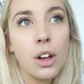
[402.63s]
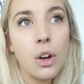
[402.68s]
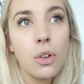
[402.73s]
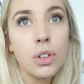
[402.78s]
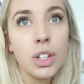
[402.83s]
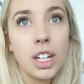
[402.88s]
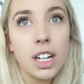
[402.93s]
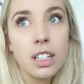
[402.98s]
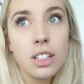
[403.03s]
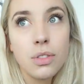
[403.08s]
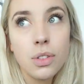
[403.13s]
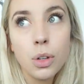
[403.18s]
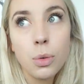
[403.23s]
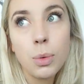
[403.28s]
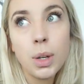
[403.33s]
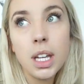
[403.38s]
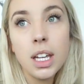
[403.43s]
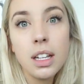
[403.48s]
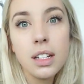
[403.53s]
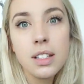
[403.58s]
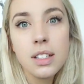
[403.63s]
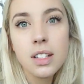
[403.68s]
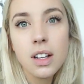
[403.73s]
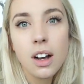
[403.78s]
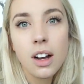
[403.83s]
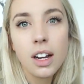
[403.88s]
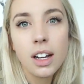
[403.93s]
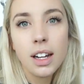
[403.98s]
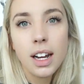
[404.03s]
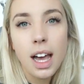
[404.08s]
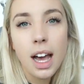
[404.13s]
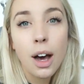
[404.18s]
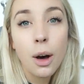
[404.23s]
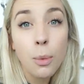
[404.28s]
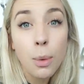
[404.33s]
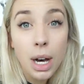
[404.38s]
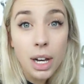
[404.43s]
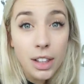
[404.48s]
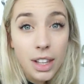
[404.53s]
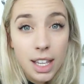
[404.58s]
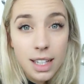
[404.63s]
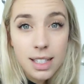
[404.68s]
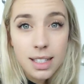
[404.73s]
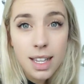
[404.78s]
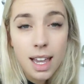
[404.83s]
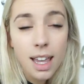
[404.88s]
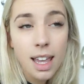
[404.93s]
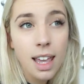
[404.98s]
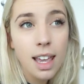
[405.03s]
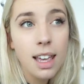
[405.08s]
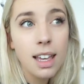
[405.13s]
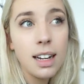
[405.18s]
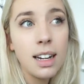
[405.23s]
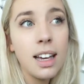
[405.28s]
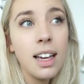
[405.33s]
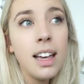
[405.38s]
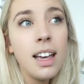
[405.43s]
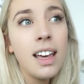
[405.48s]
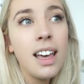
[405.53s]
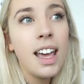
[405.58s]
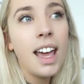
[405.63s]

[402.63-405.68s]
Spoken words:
over the next few weeks on how well they stay in